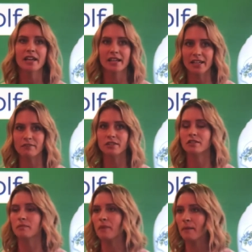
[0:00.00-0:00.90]
it gives us
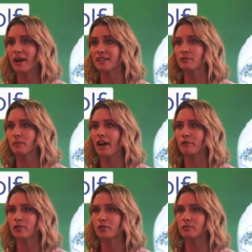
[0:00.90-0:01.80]
a, a massive
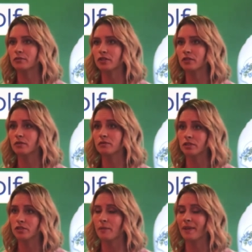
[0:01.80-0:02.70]
platform to, to
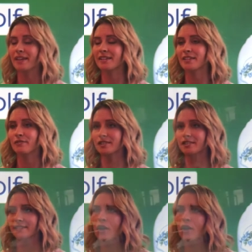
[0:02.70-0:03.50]
start making a difference.